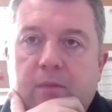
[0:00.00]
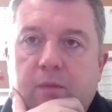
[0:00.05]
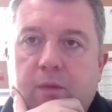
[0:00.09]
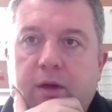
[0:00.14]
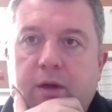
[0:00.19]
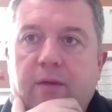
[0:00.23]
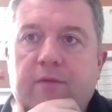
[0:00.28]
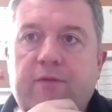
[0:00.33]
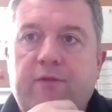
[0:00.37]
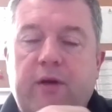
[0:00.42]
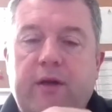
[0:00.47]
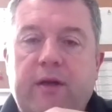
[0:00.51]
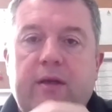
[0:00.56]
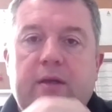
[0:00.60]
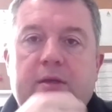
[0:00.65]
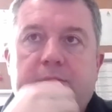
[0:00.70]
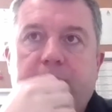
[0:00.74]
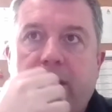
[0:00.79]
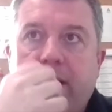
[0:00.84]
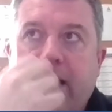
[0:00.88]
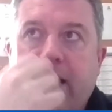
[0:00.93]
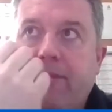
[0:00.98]
what I'm finding
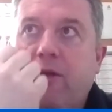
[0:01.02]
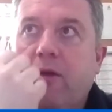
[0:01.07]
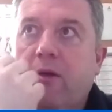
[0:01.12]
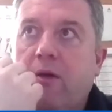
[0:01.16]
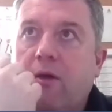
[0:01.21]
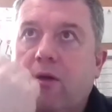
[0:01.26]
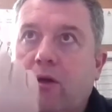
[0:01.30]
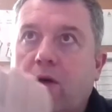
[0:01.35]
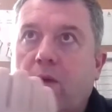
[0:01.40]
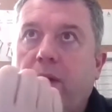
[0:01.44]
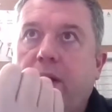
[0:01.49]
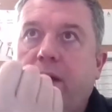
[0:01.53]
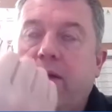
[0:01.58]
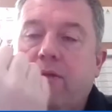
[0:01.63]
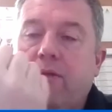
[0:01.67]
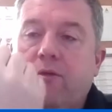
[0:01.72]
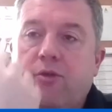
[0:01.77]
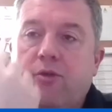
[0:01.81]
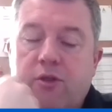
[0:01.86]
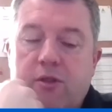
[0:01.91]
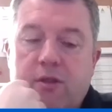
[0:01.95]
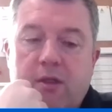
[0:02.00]
is being able to go
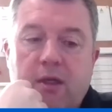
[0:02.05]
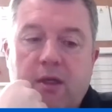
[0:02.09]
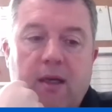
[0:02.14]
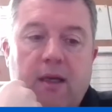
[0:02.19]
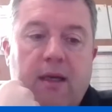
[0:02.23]
in, just